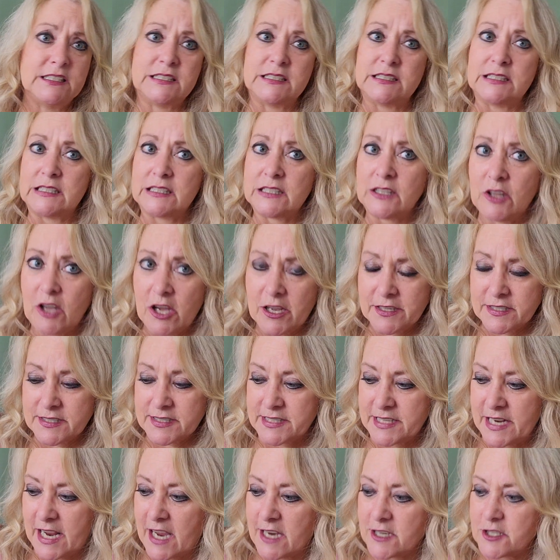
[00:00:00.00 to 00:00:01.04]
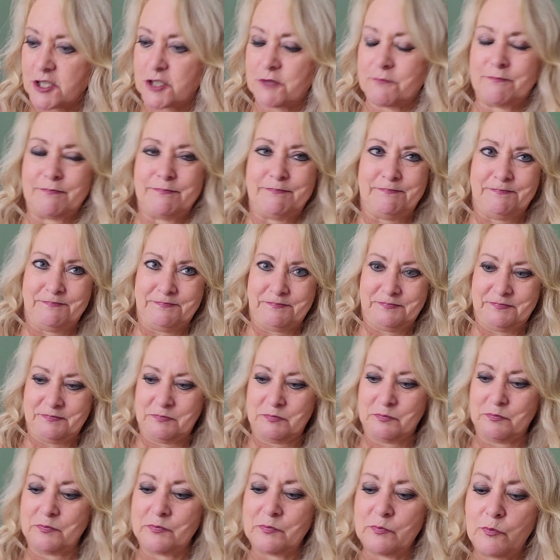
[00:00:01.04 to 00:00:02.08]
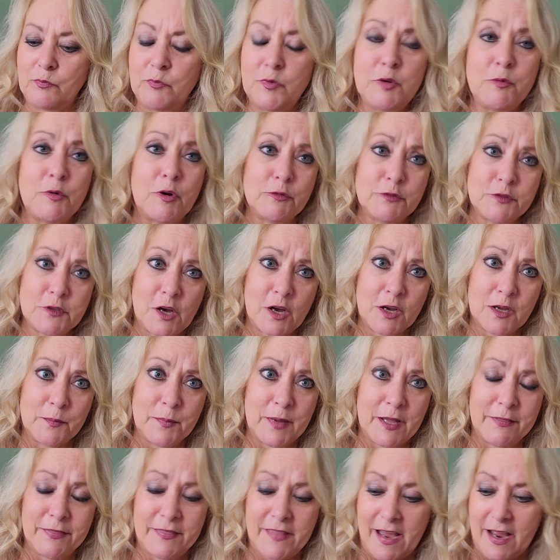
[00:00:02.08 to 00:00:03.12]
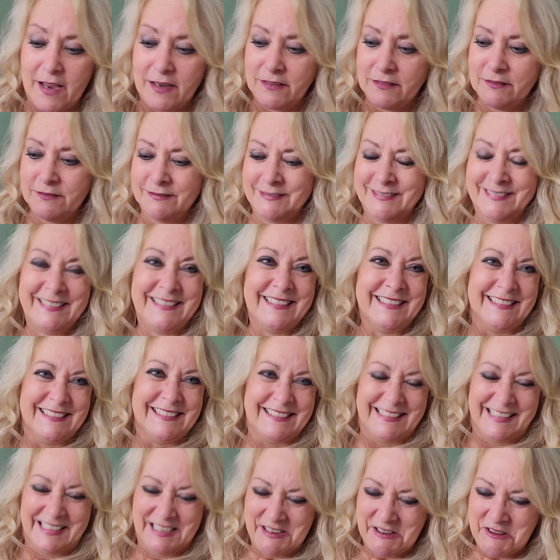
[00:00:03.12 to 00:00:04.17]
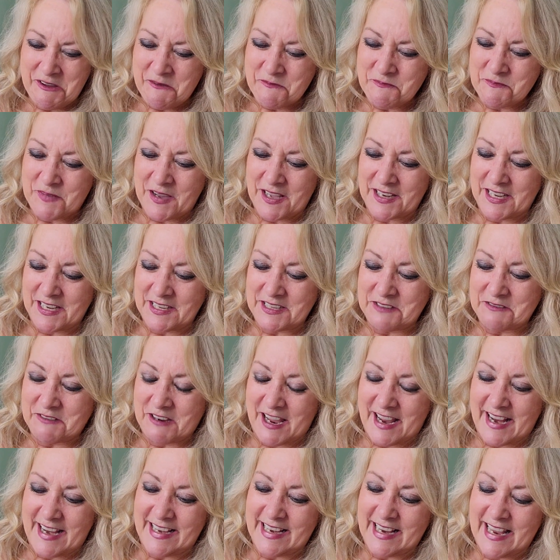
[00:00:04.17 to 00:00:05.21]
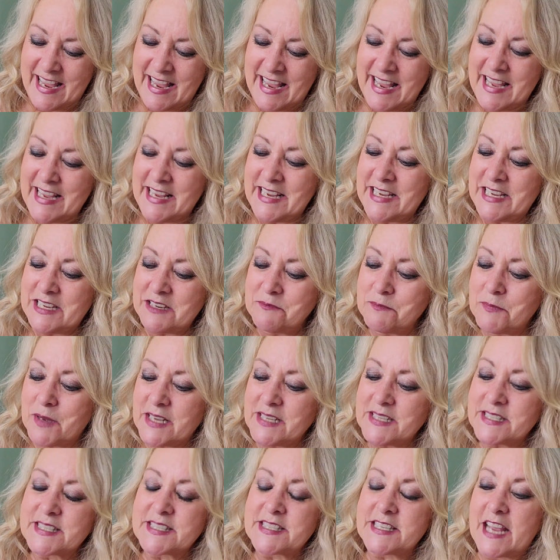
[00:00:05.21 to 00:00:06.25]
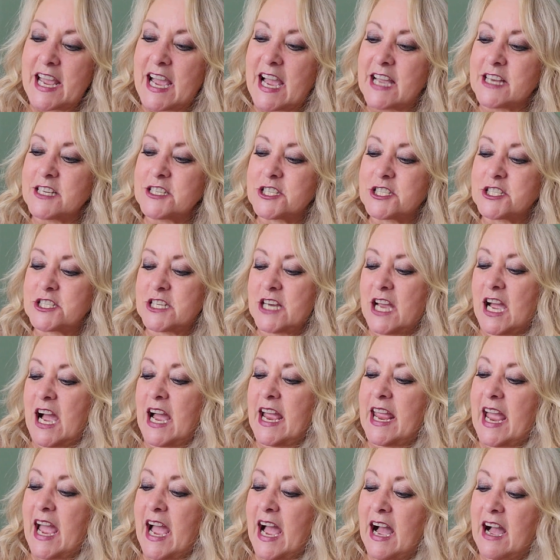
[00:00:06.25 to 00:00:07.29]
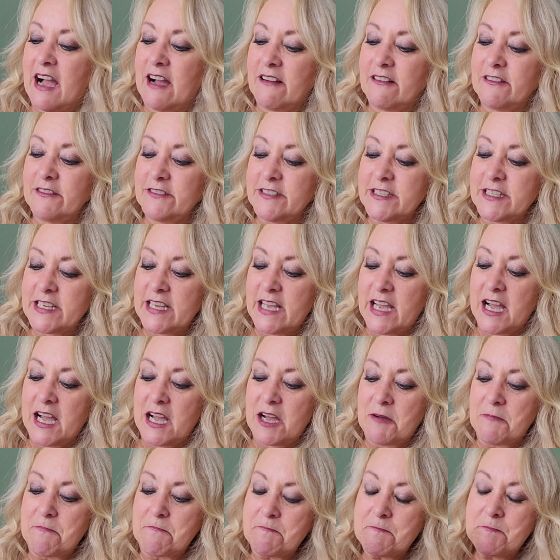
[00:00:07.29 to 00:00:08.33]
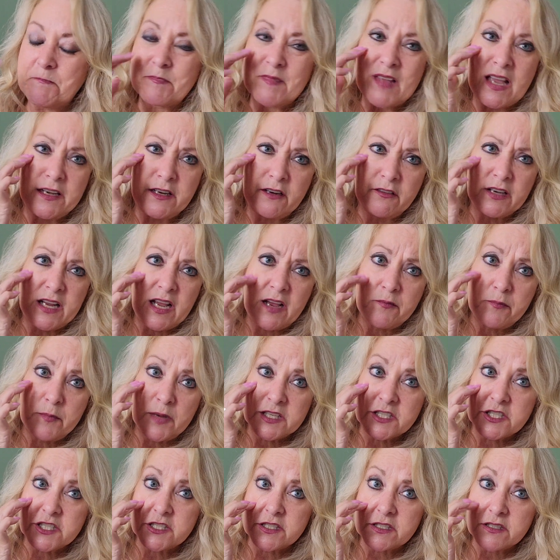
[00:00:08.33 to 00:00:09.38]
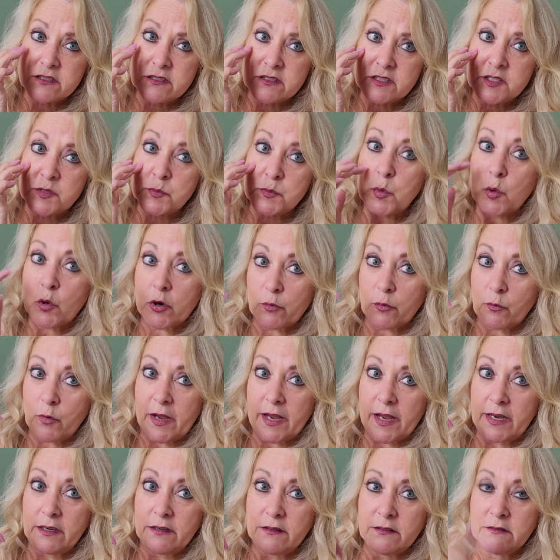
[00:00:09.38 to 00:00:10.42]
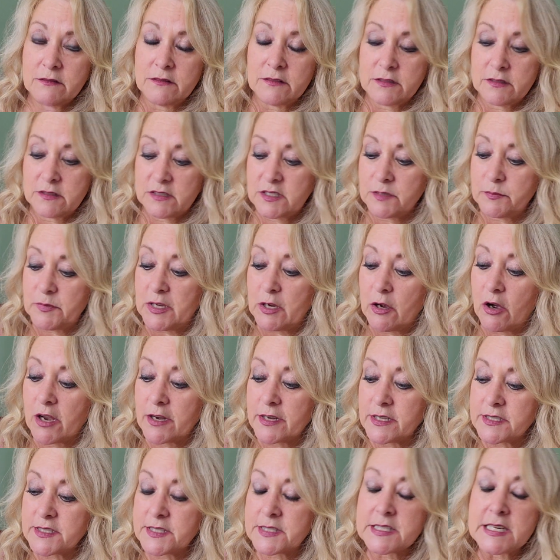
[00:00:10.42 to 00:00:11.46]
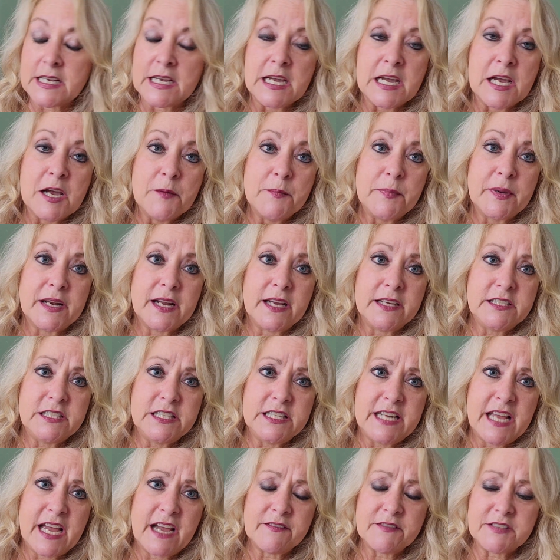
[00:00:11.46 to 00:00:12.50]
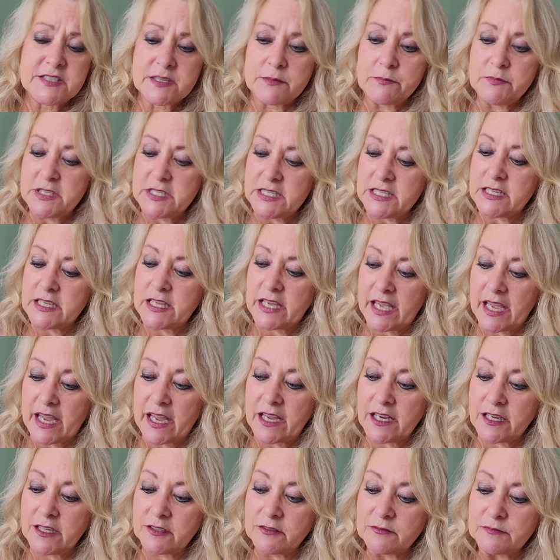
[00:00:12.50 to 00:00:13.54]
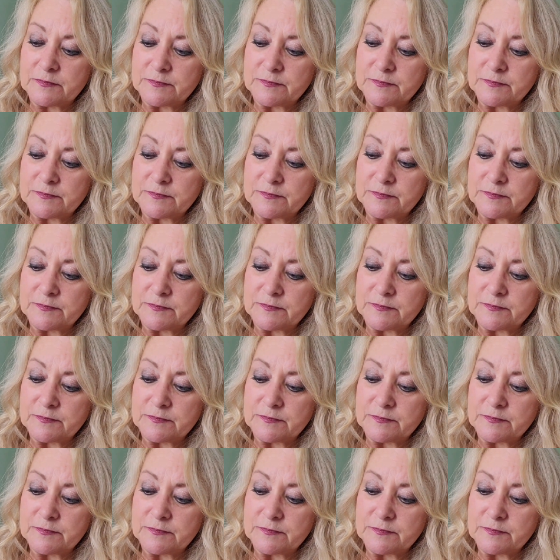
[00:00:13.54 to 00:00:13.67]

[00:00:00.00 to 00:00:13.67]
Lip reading: a lot of stash. We won't talk about that. But anyway, in my stash, I had, I don't have much sport weight, to be honest, but I did have some DK.